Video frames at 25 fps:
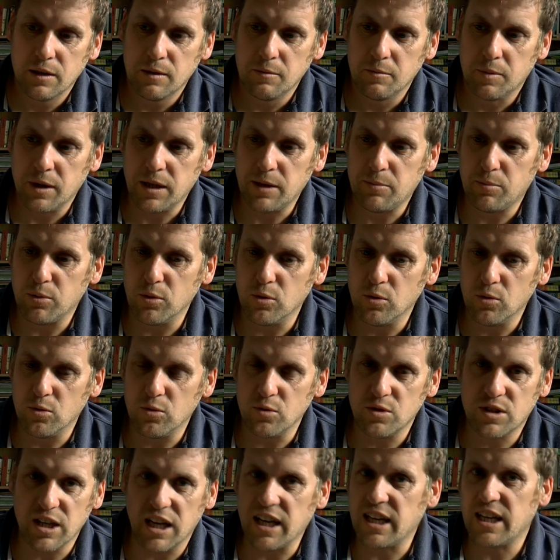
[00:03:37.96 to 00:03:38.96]
people
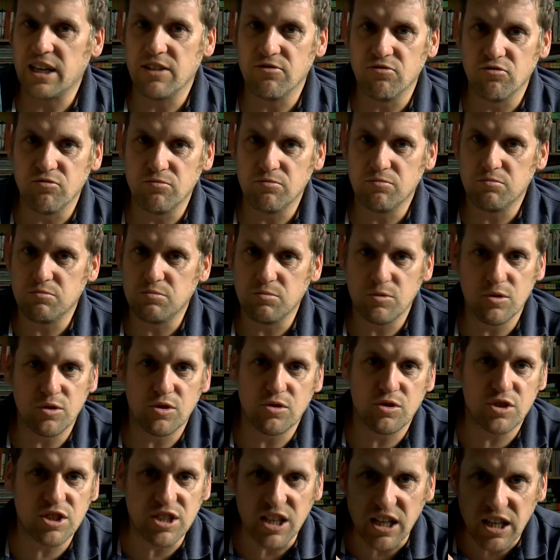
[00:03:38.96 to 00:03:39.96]
taking
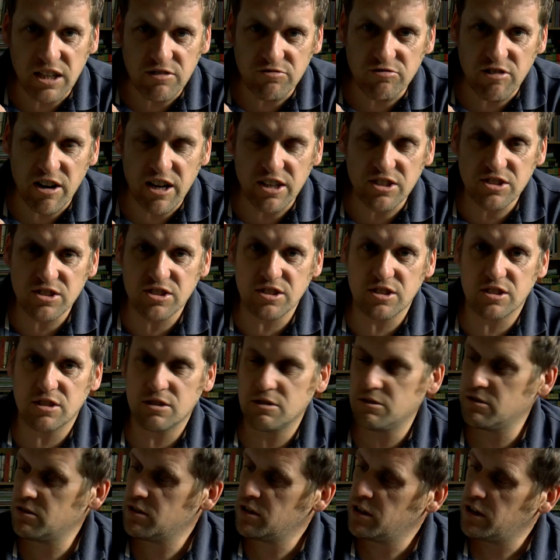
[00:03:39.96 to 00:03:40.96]
silly
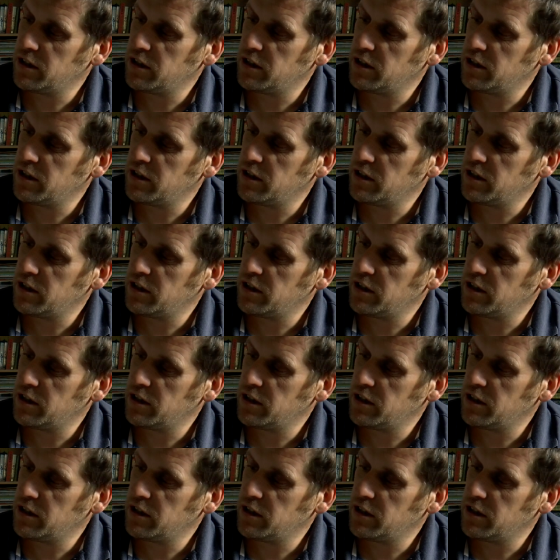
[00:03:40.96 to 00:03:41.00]
risks,